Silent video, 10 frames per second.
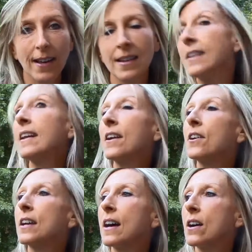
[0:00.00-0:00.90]
in an
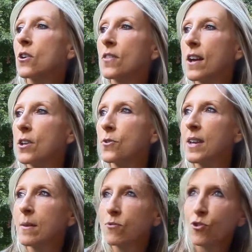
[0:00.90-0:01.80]
area or that you
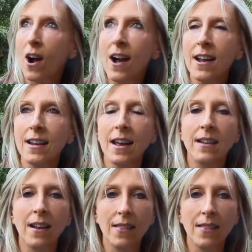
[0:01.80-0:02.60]
keep trying and